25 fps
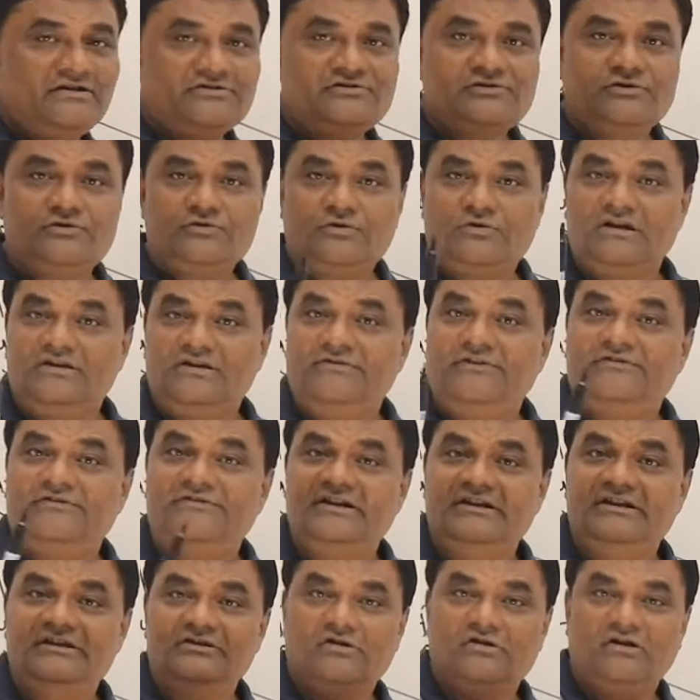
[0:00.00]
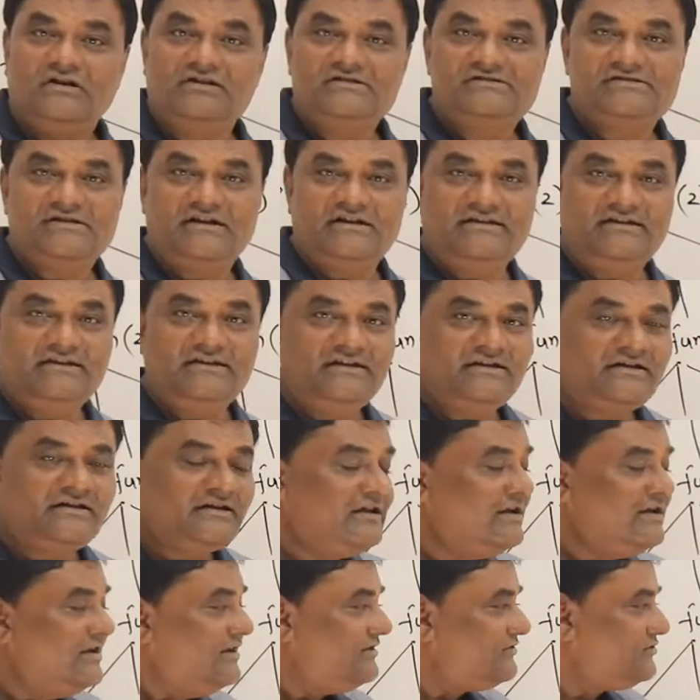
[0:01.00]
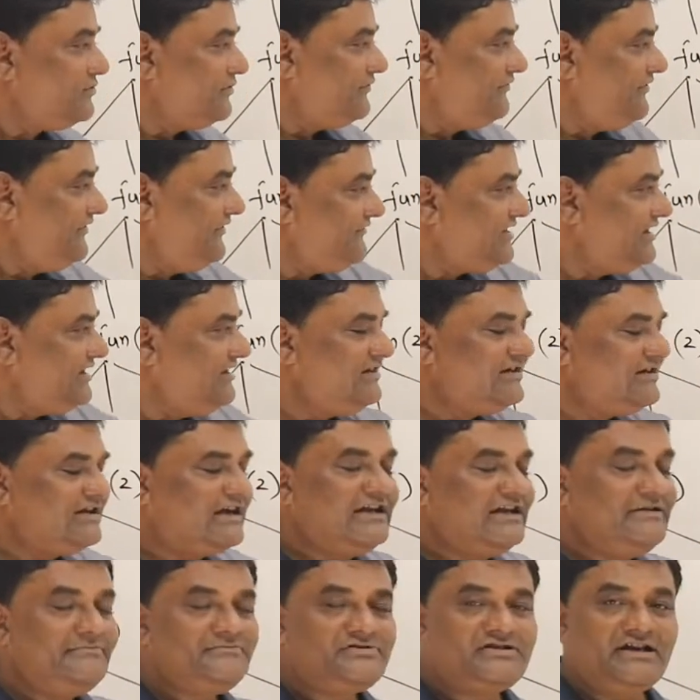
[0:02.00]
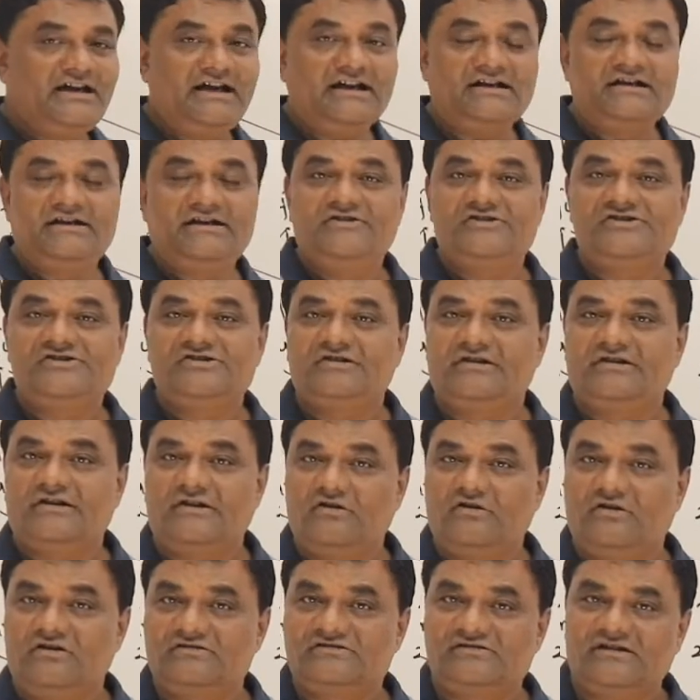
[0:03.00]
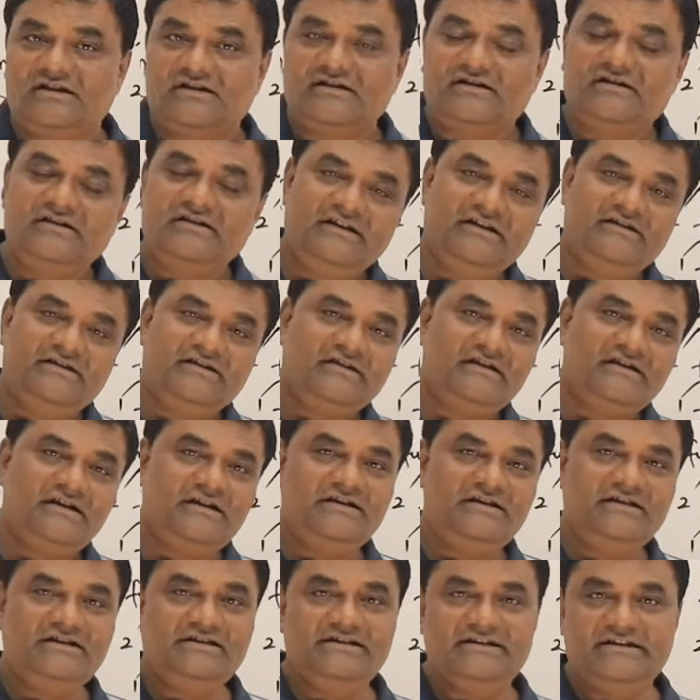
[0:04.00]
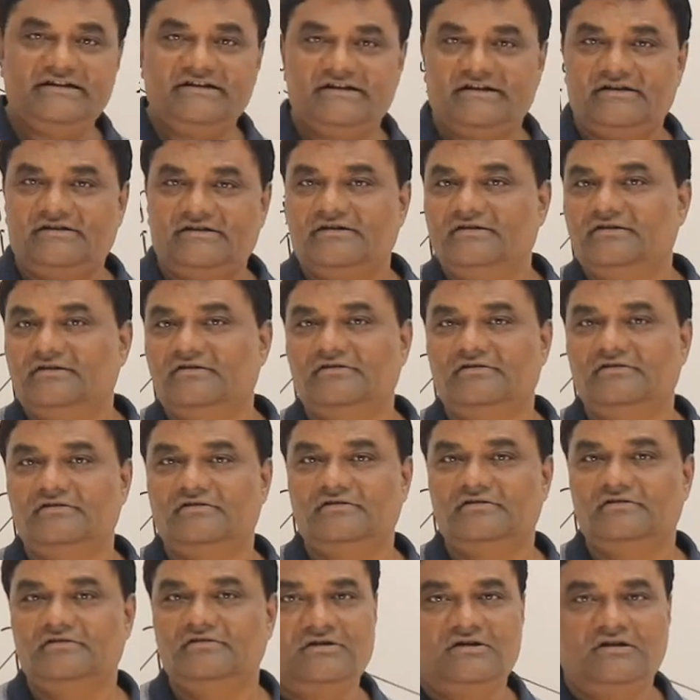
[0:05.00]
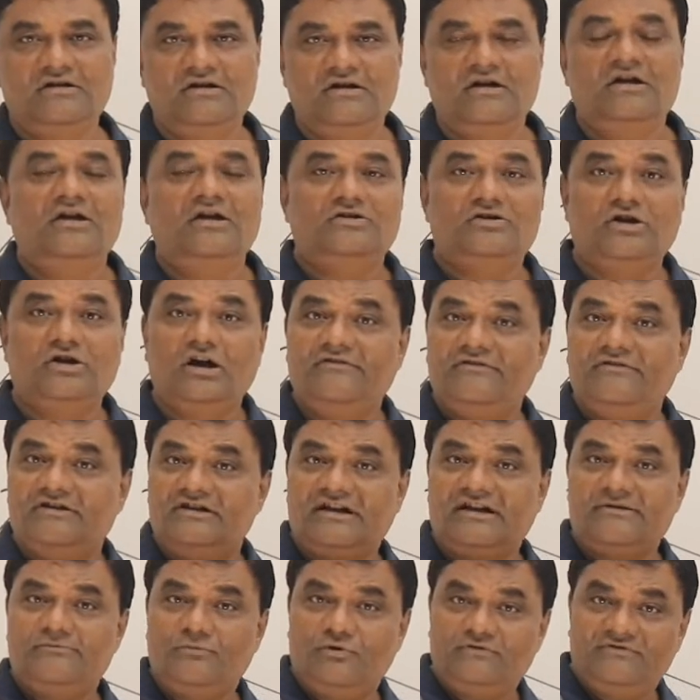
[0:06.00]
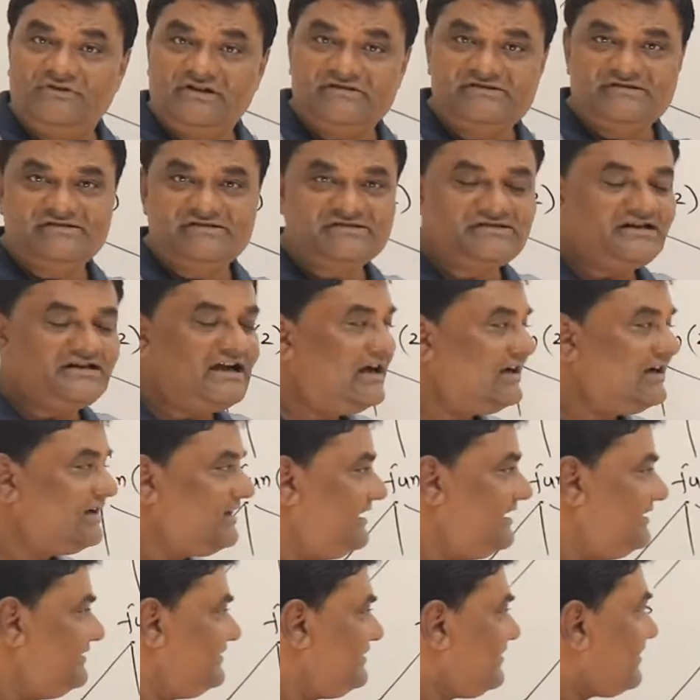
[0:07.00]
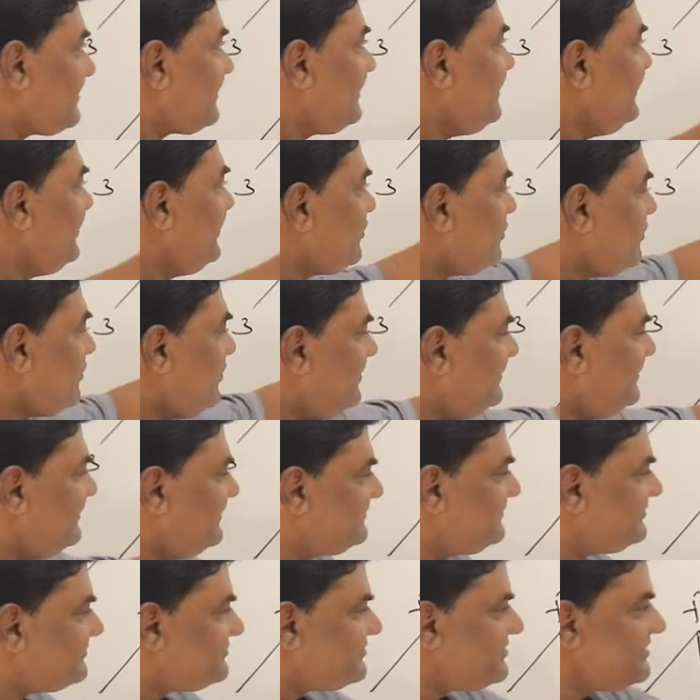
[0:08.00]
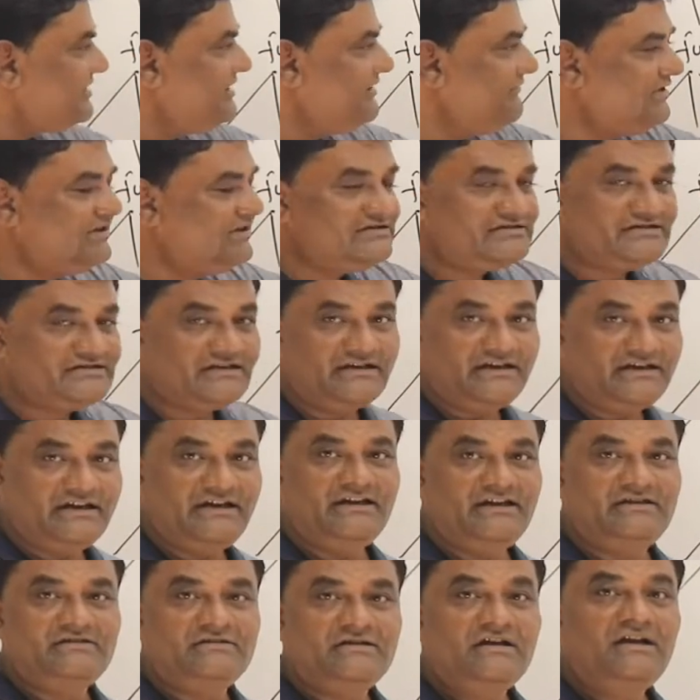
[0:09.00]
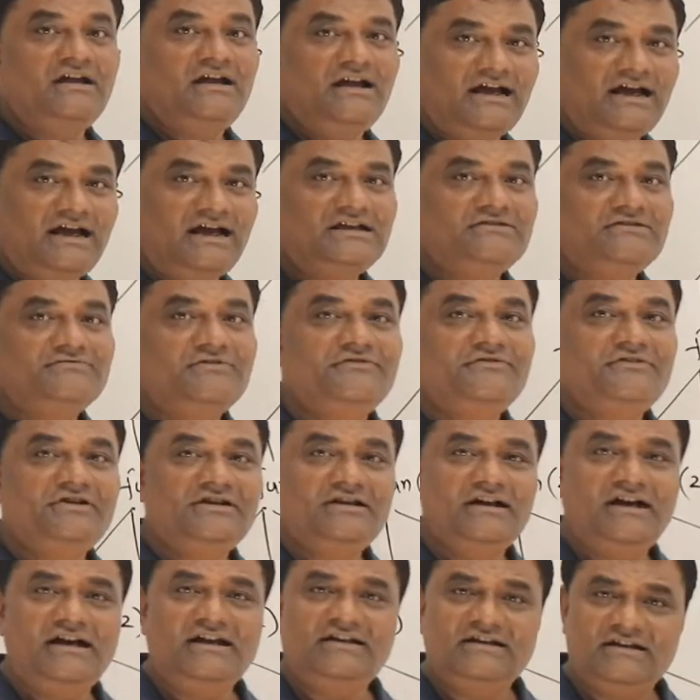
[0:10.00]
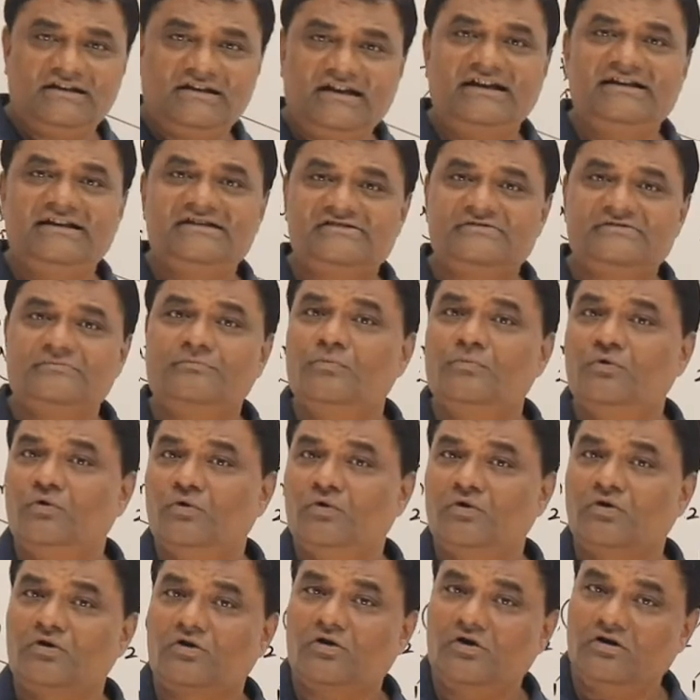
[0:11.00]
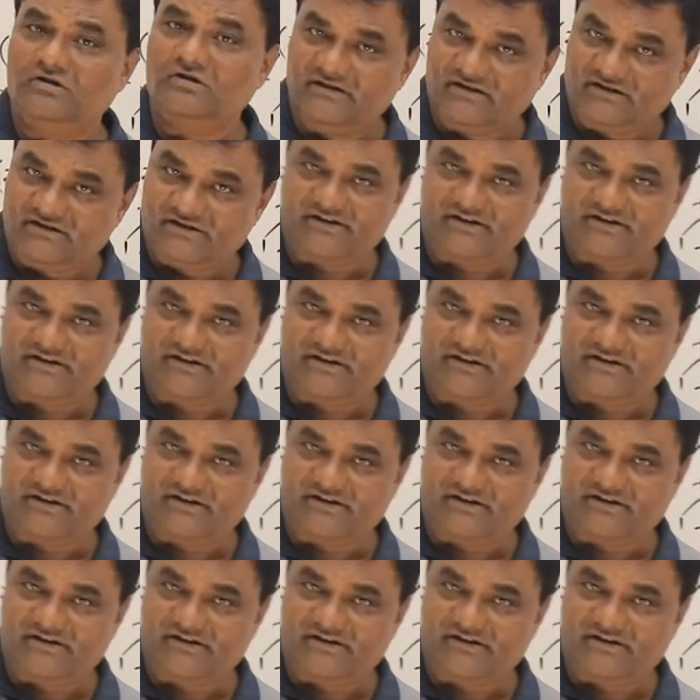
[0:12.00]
So total 15 calls are there. So 15 times activation records are created and deleted. Now I will remove this stack and redraw this tree once again, and we will analyze more on the